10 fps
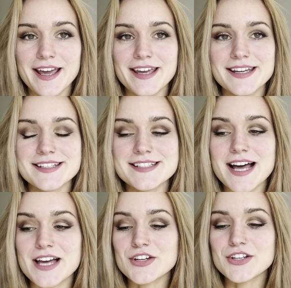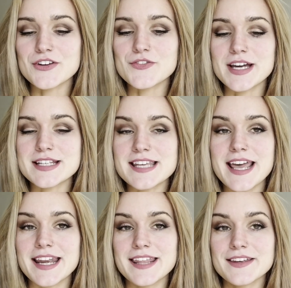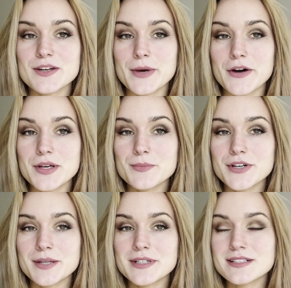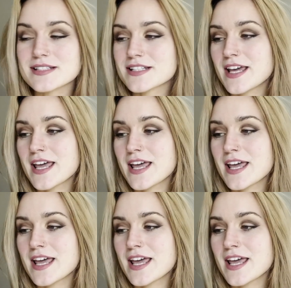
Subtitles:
and I could not find anything about it pretty much.